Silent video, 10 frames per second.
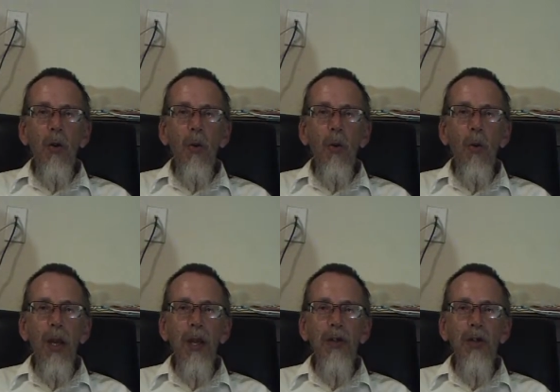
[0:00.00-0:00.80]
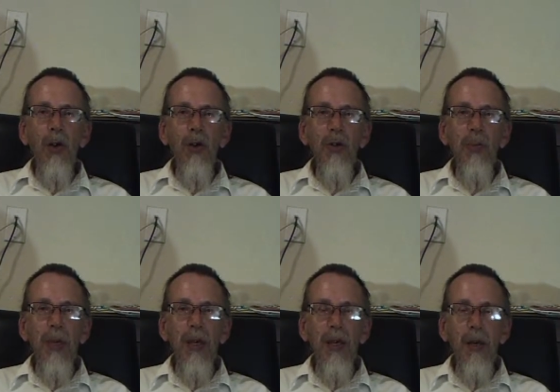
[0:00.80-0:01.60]
which cost
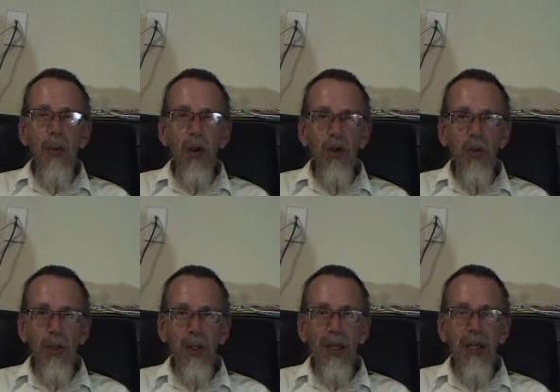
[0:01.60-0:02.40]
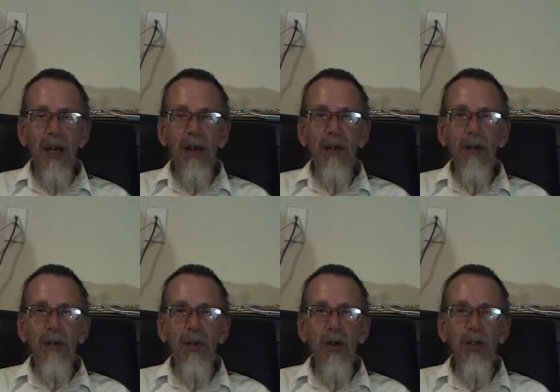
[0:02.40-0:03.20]
me approximately
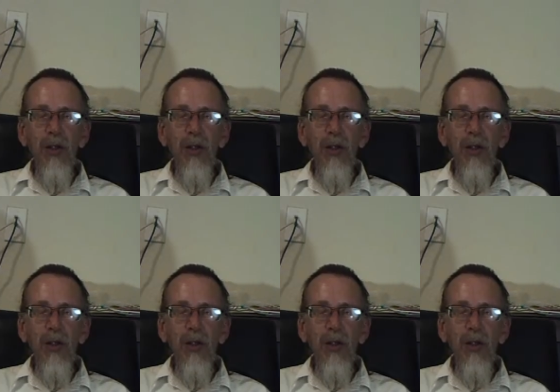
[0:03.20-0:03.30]
$30,